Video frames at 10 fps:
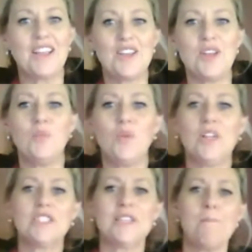
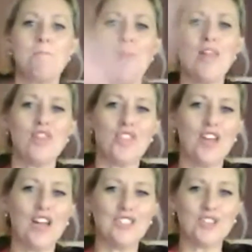vacuum once a
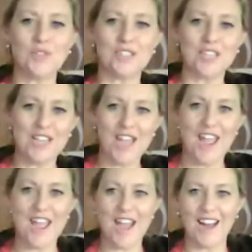month I don't
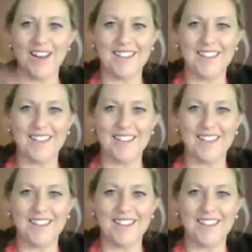care.